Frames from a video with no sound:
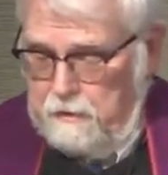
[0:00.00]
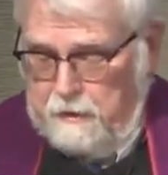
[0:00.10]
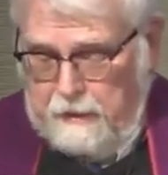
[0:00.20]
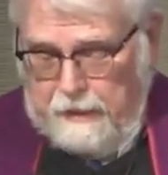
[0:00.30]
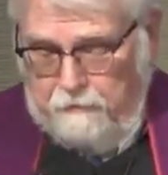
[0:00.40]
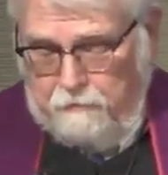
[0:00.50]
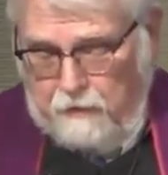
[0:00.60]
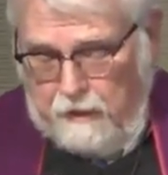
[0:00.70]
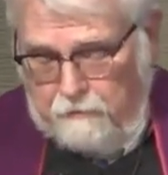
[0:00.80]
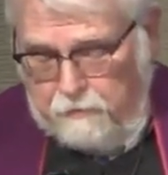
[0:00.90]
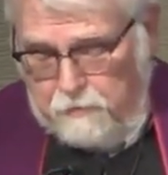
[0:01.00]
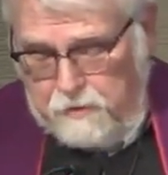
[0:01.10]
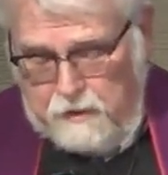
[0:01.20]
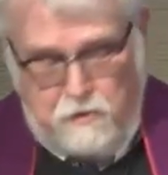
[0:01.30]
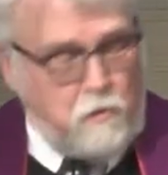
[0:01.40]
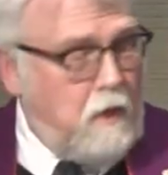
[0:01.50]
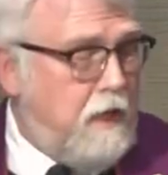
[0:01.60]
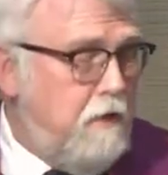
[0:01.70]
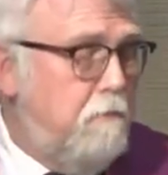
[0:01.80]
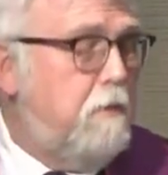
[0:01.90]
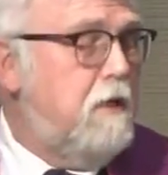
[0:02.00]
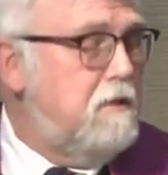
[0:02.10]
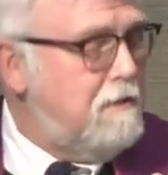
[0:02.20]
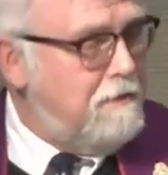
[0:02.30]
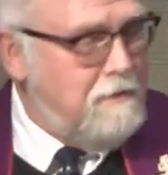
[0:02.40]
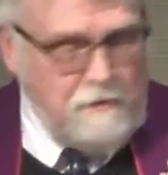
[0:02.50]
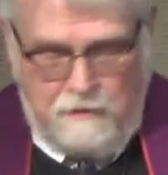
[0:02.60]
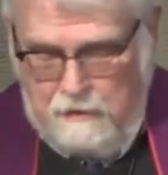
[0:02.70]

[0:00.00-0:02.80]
The God of love who sends wild beasts